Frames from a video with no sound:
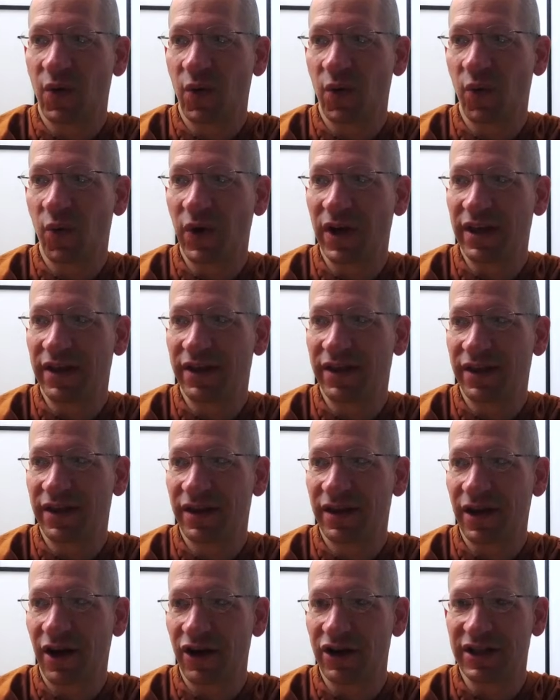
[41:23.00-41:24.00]
with
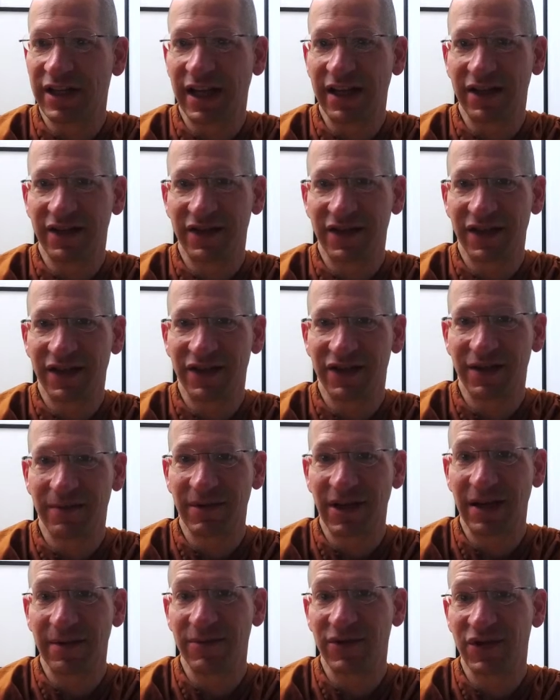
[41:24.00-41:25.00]
our tendency to
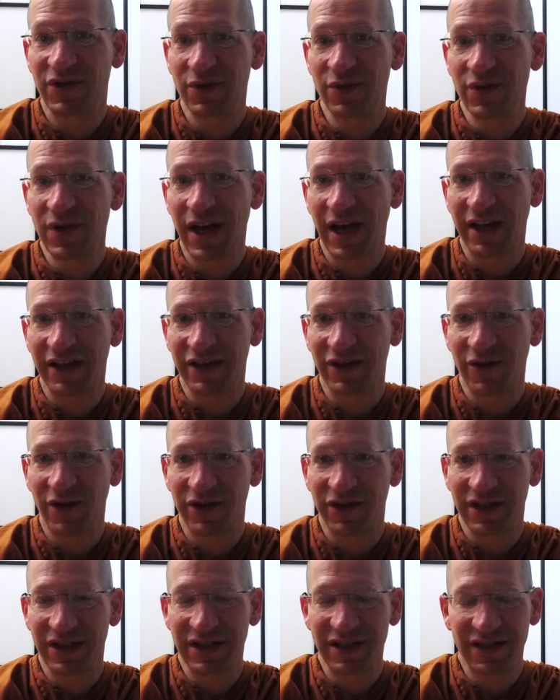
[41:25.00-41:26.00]
sometimes do that, to go
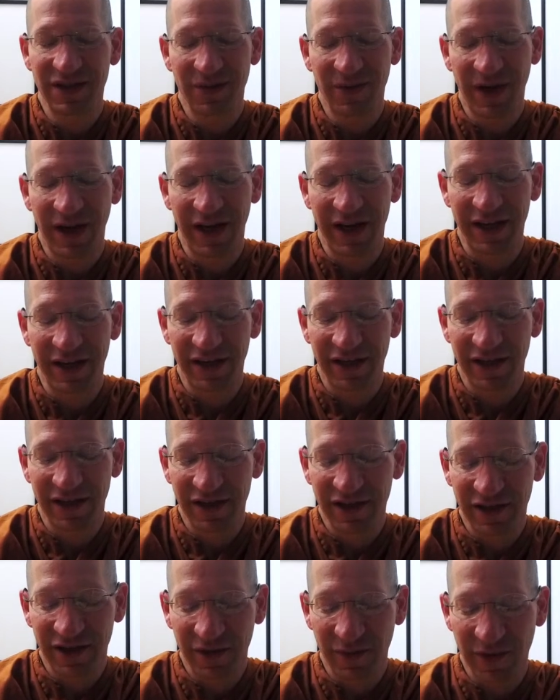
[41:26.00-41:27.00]
out the easy way
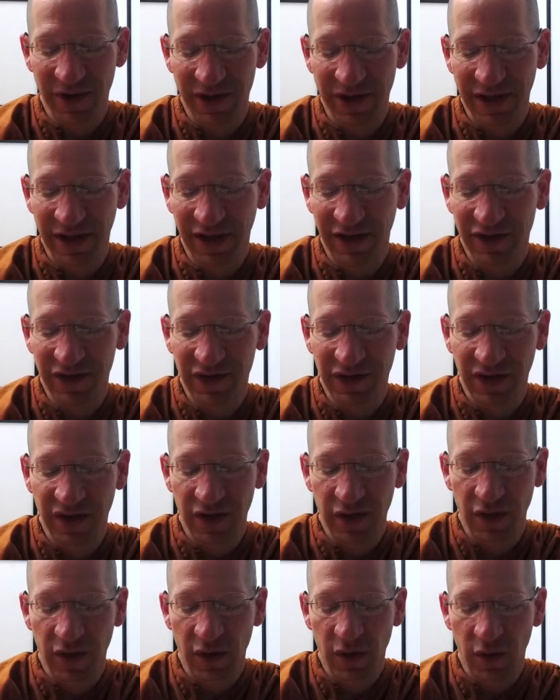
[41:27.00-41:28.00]
with things,
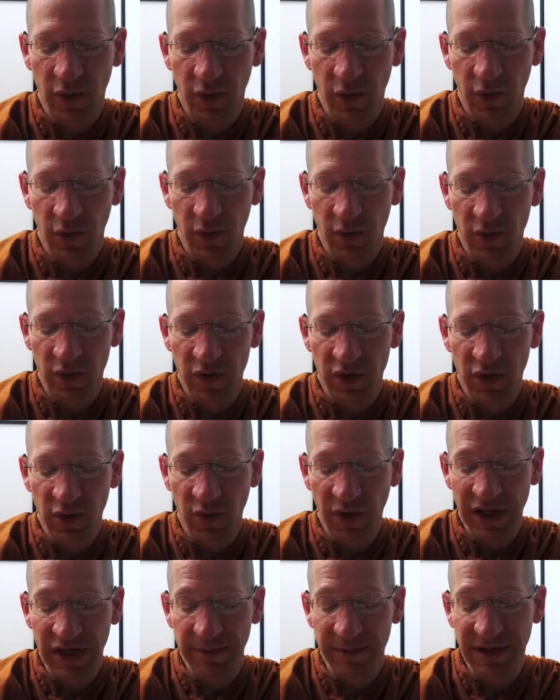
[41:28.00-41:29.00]
the
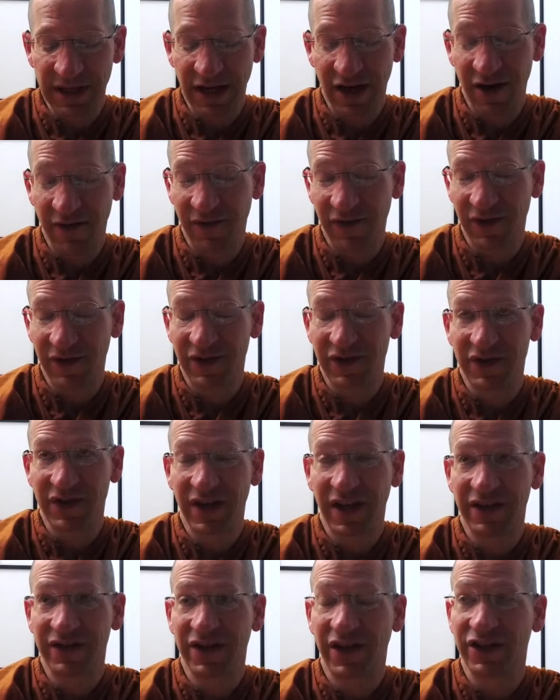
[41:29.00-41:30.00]
way to be careful, as
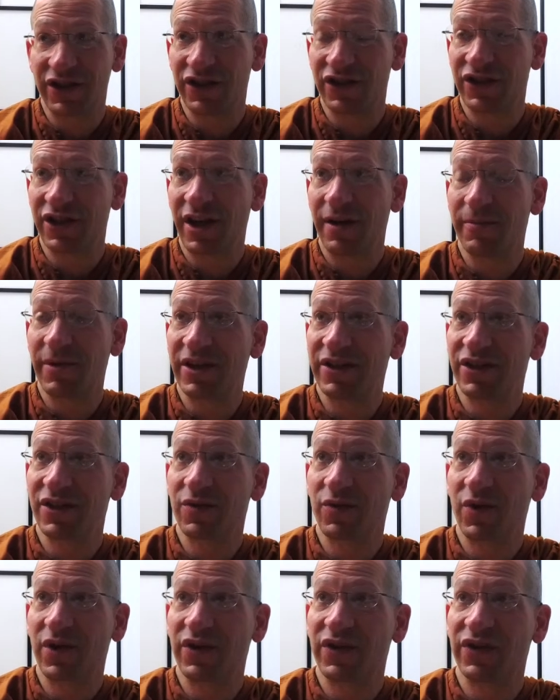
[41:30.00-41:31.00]
Ajahn Chah
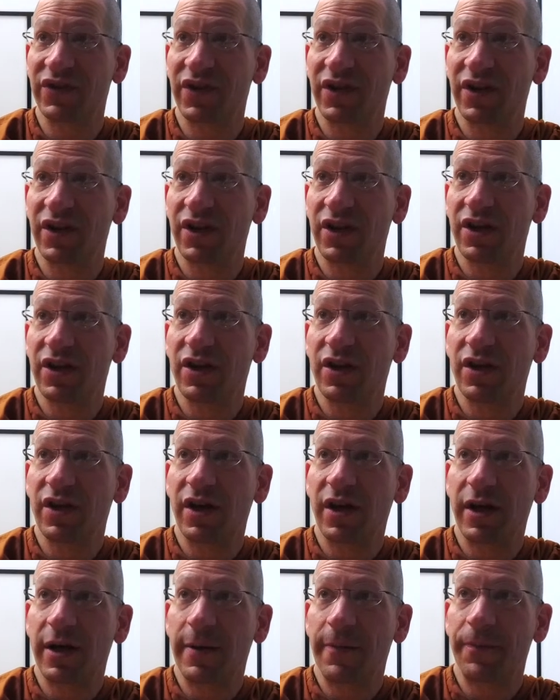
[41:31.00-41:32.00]
mentioned, was
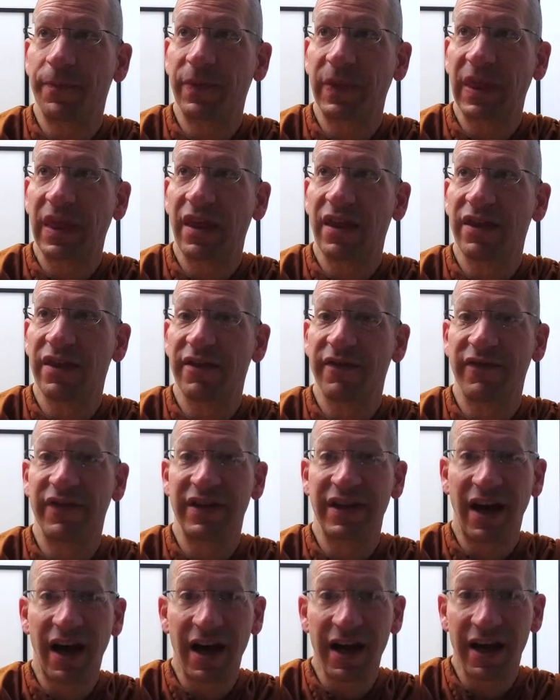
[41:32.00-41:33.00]
the
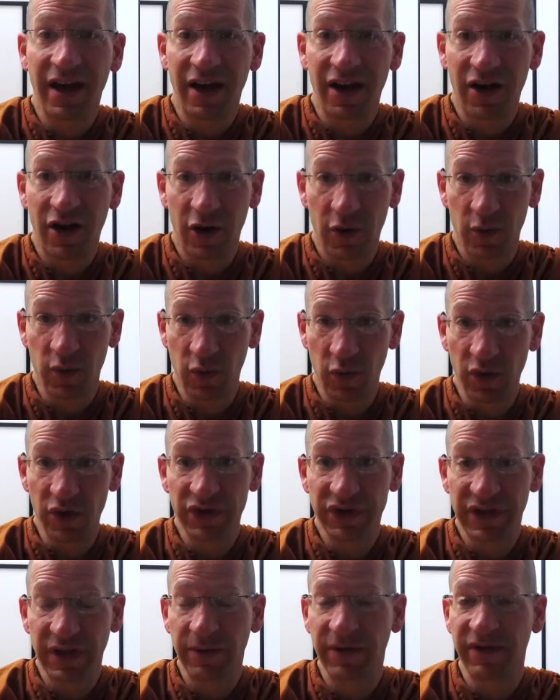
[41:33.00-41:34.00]
Vinaya, our
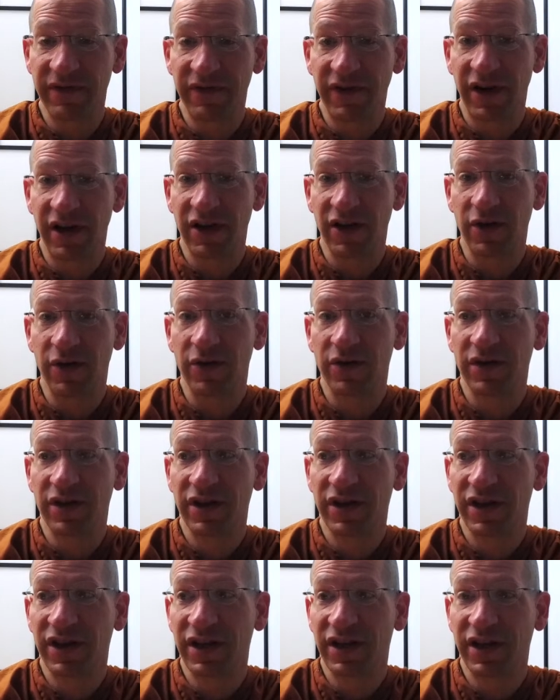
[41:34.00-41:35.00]
rules that we follow,
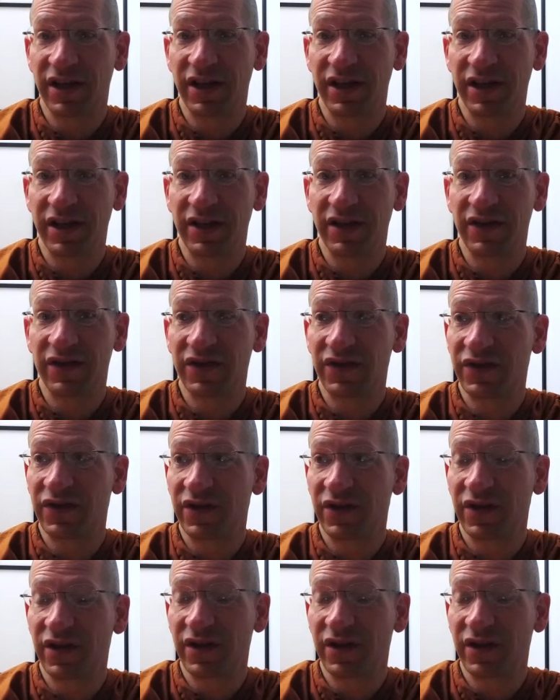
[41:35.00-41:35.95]
is